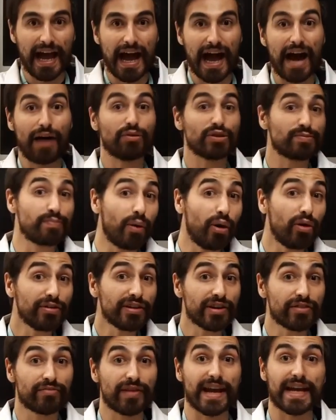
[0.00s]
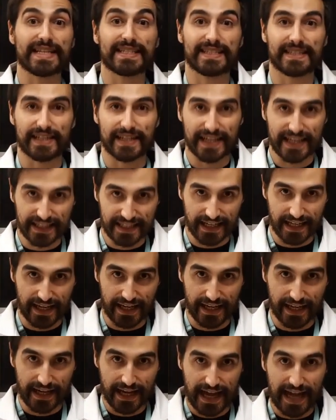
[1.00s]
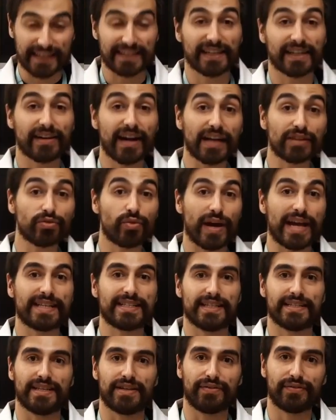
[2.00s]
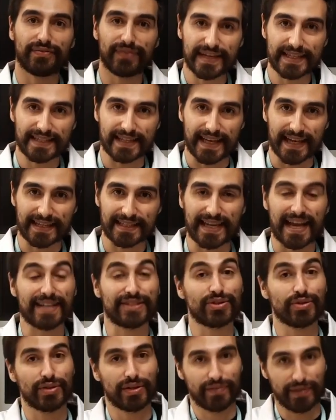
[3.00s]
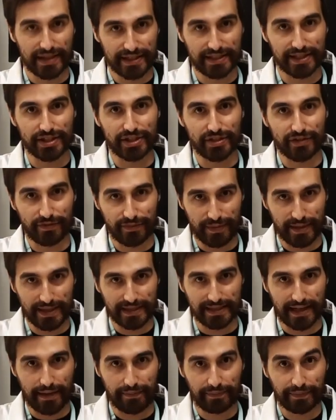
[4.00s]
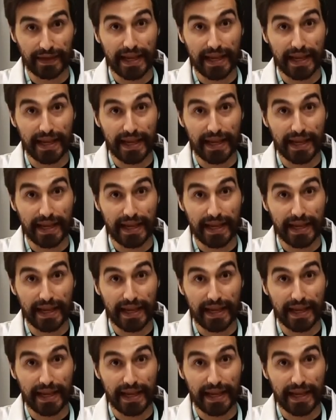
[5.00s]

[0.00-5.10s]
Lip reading: I was born and raised in Italy, and I graduated in physics at University of Pisa.